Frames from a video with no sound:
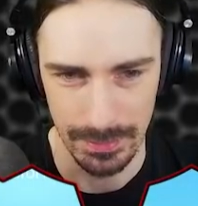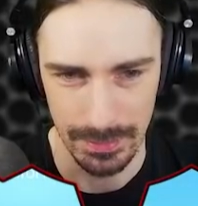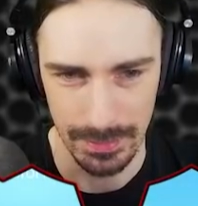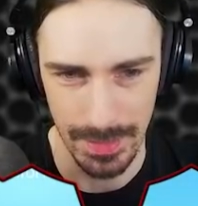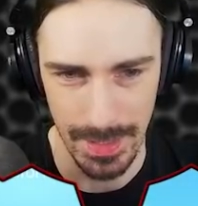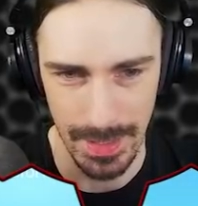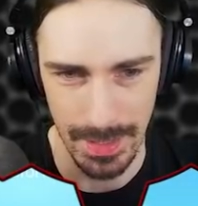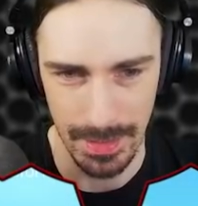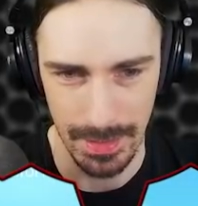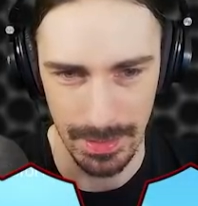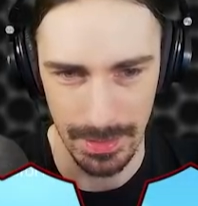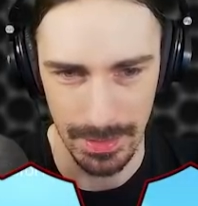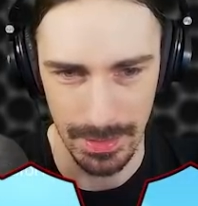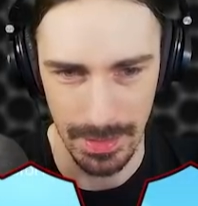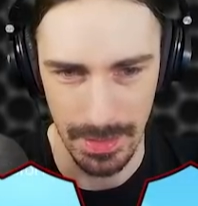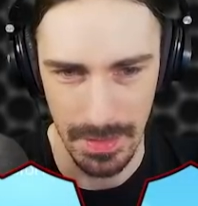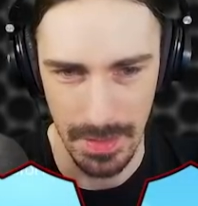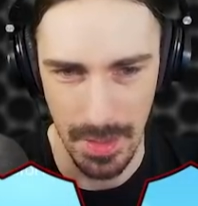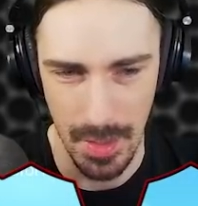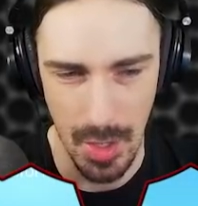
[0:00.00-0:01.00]
Like,
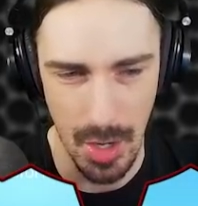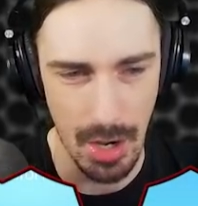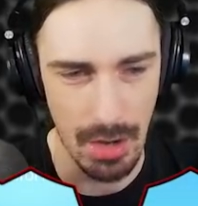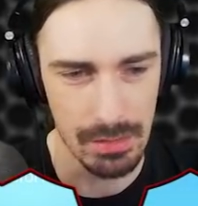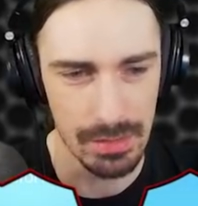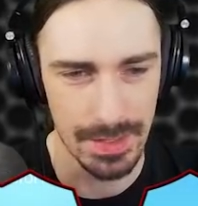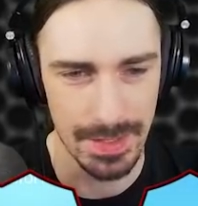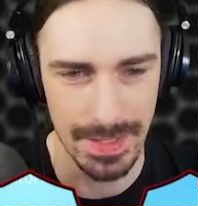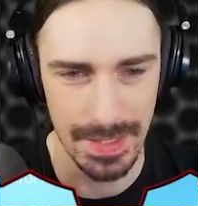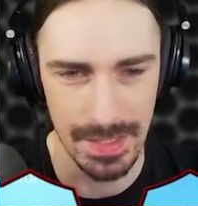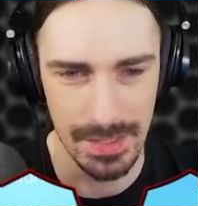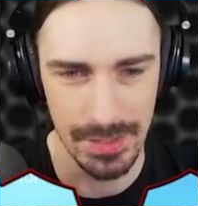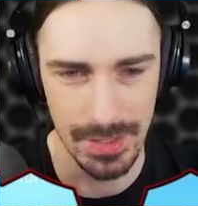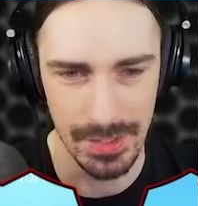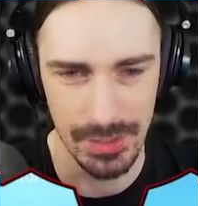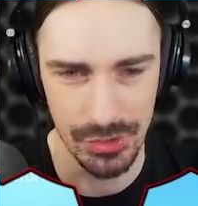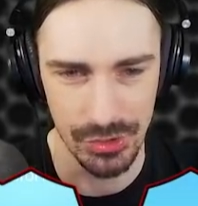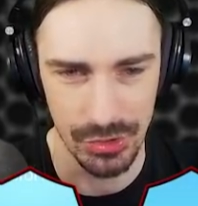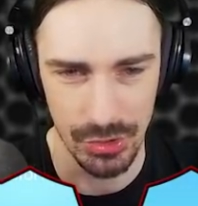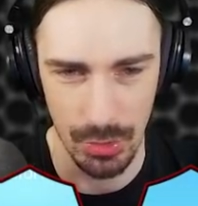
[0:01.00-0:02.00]
all it is
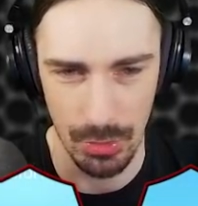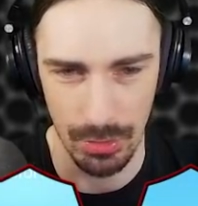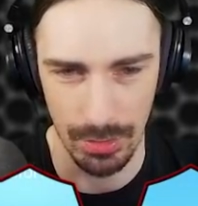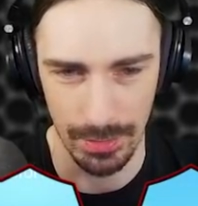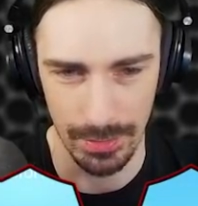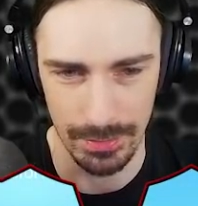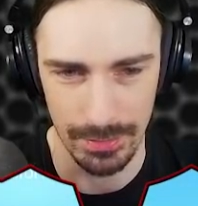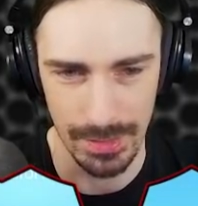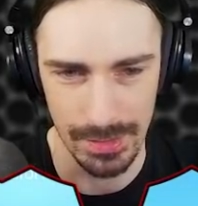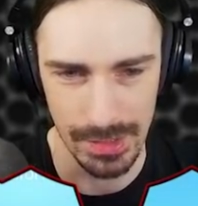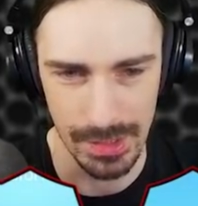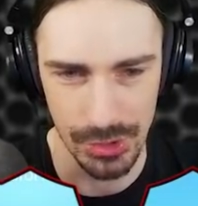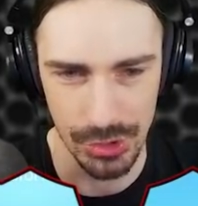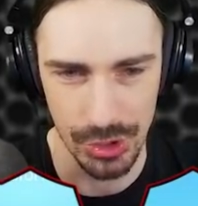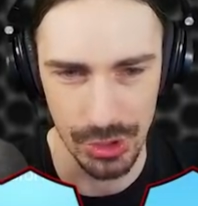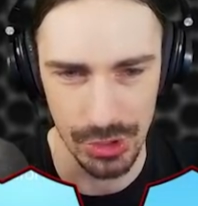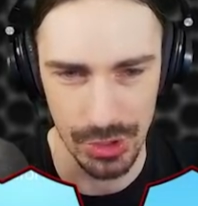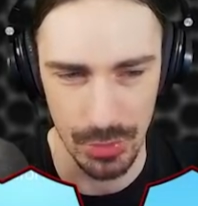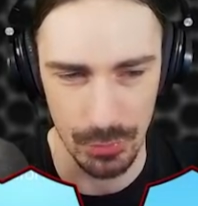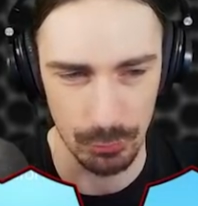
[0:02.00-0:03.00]
is torque. This is
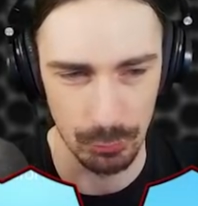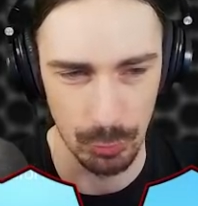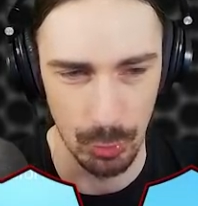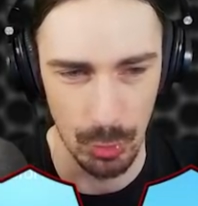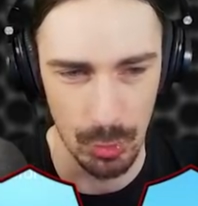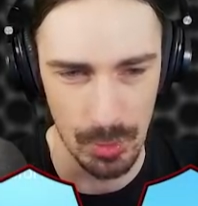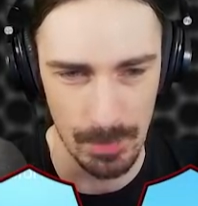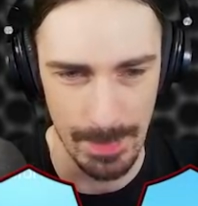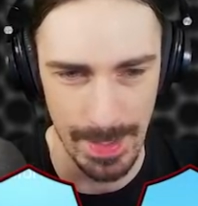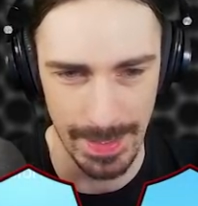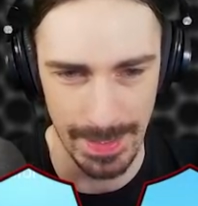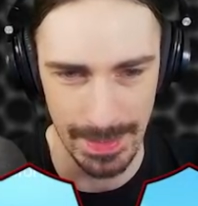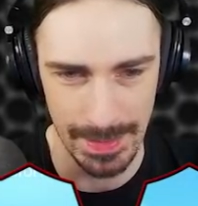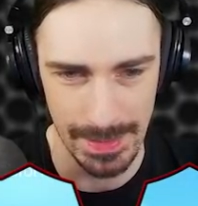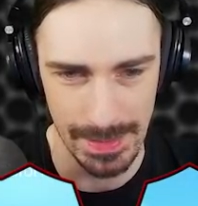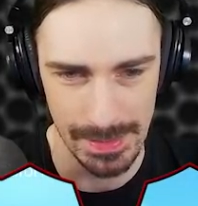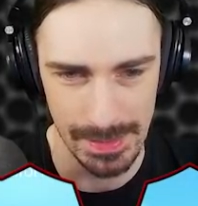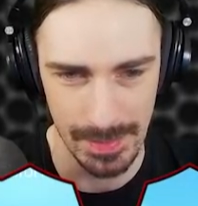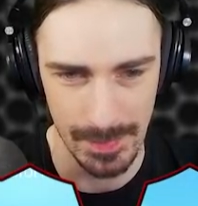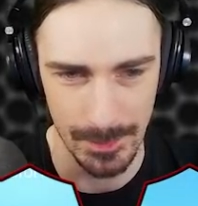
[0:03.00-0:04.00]
just a roll
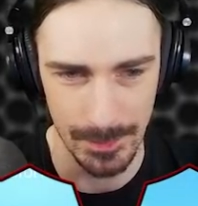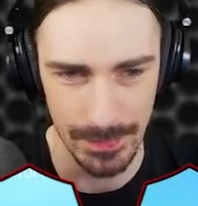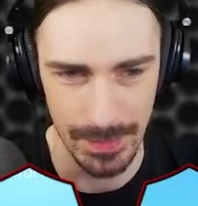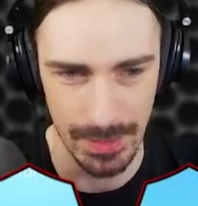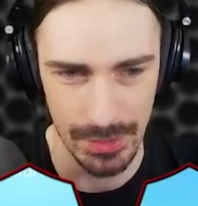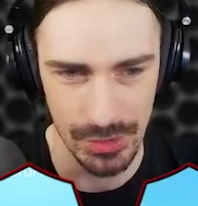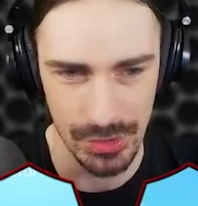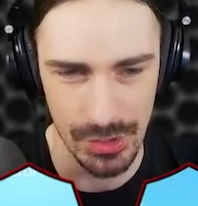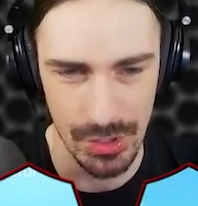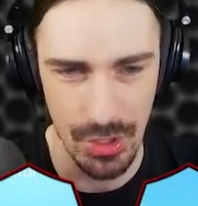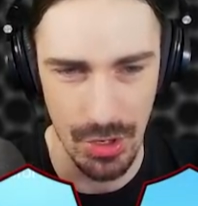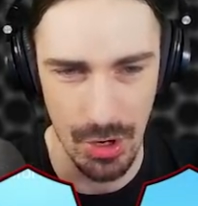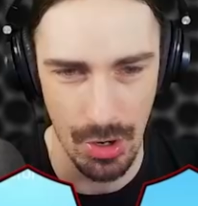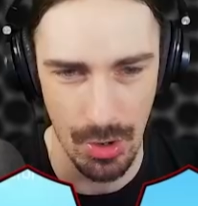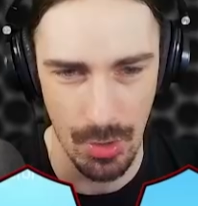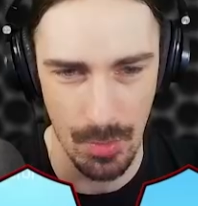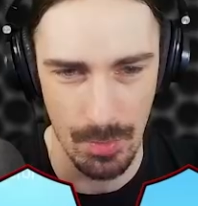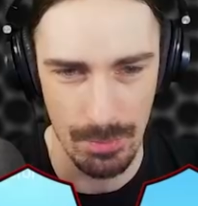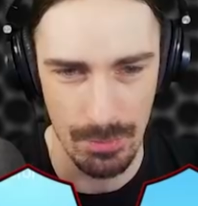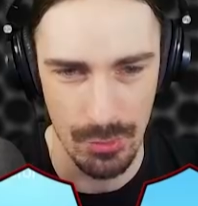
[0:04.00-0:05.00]
mechanism. There's
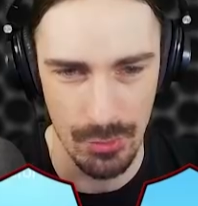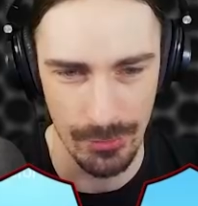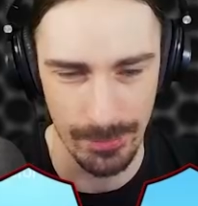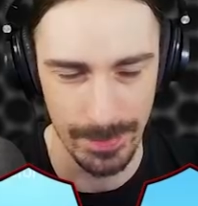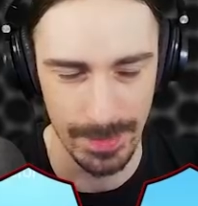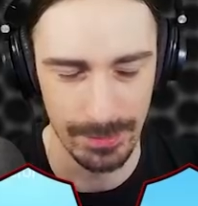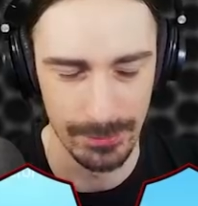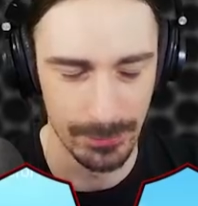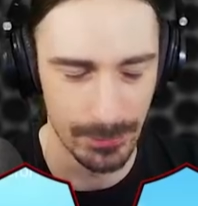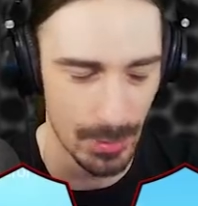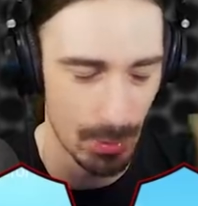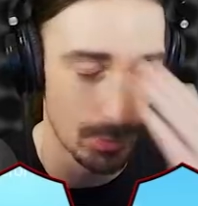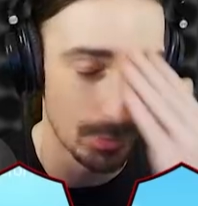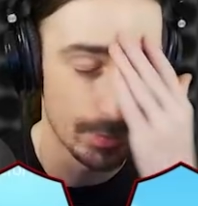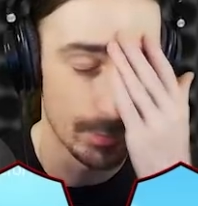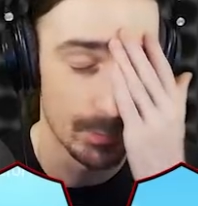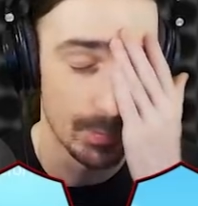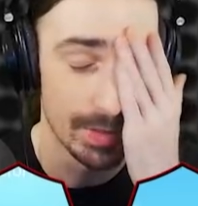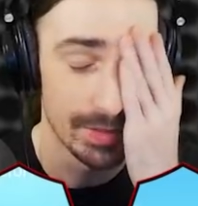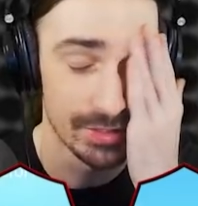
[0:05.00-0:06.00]
no movement
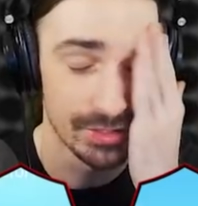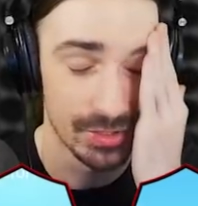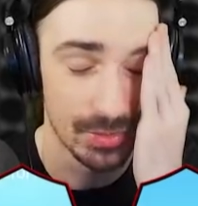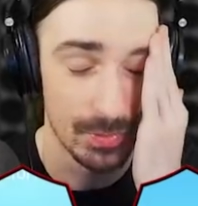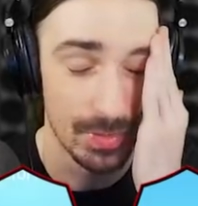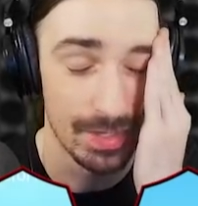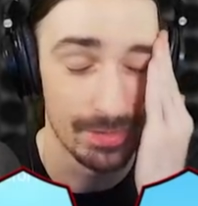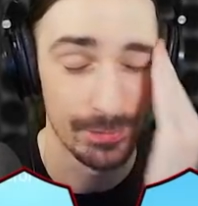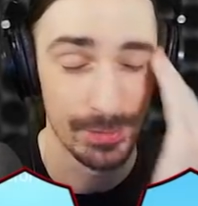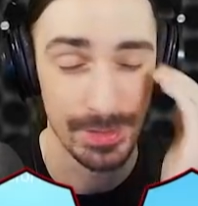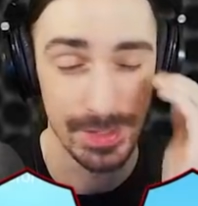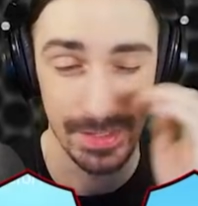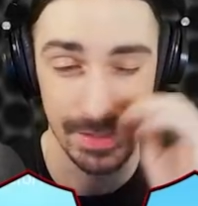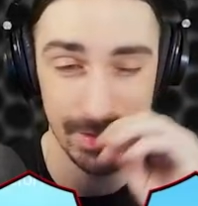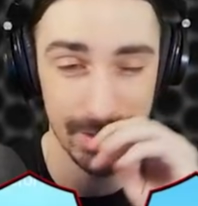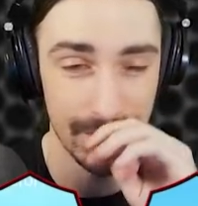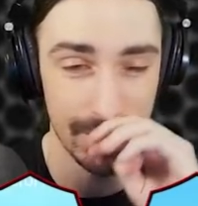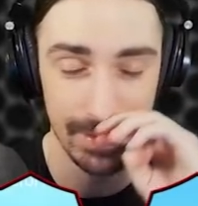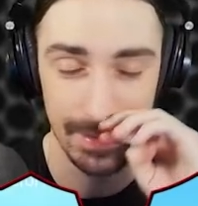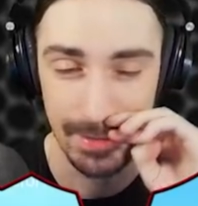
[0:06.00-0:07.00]
forward whatsoever. This
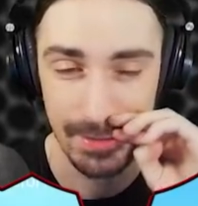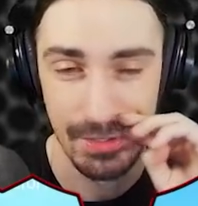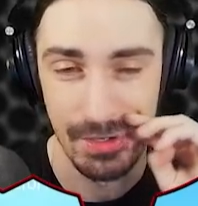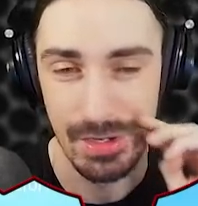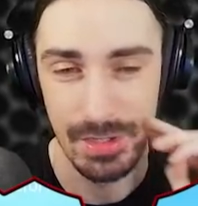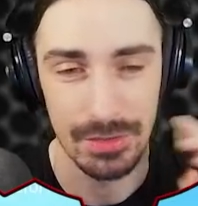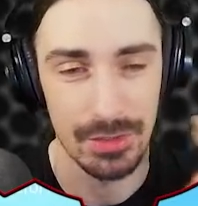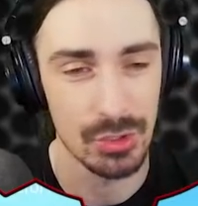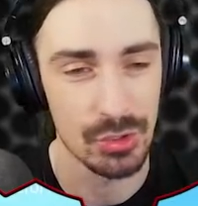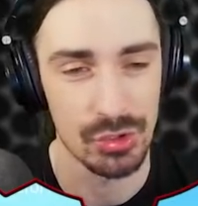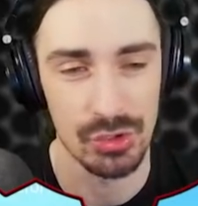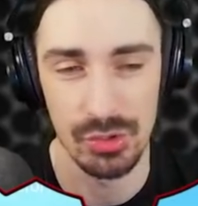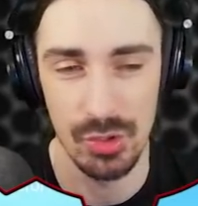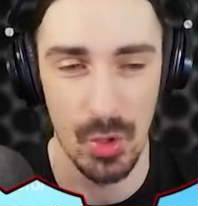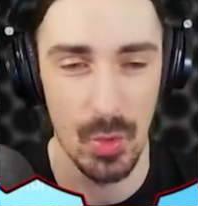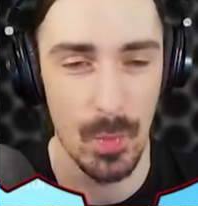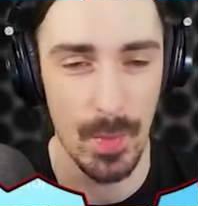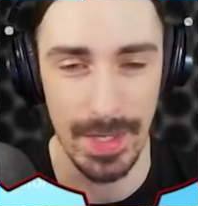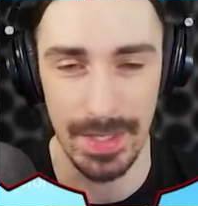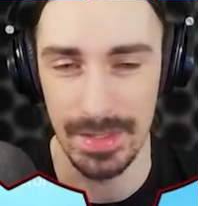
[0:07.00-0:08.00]
thing there's
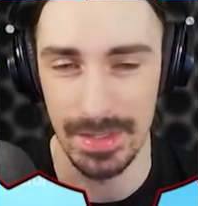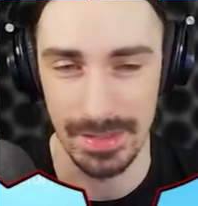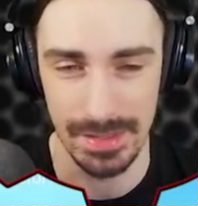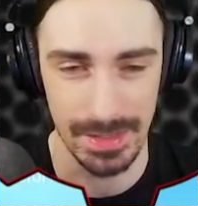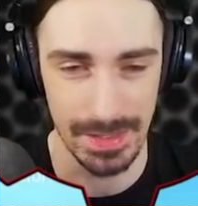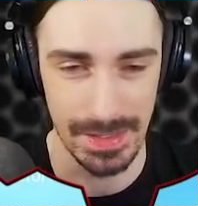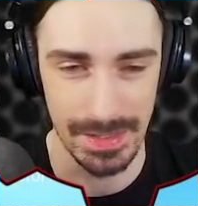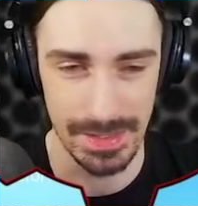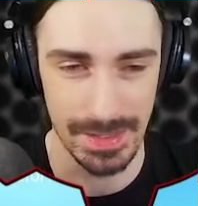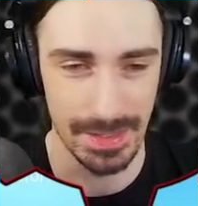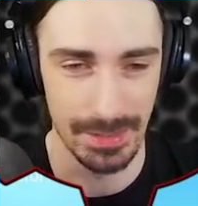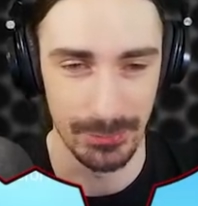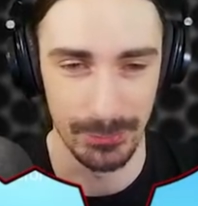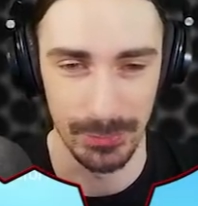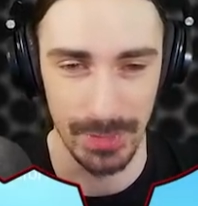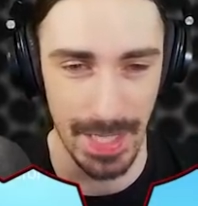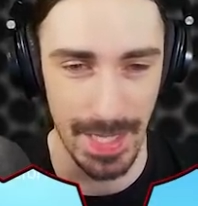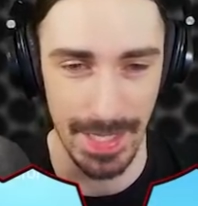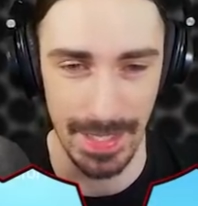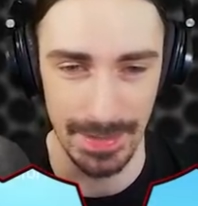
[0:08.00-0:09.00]
no way this thing is gonna
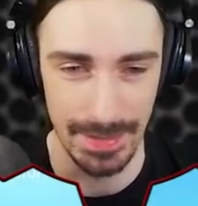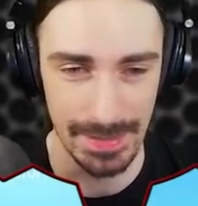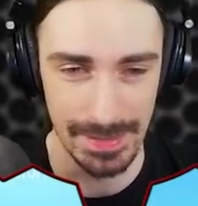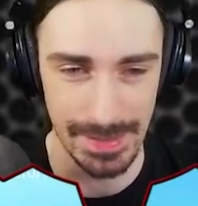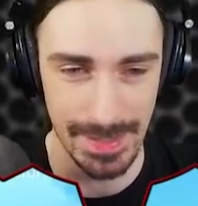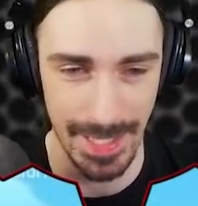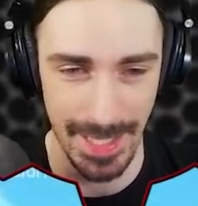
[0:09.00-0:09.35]
fly in this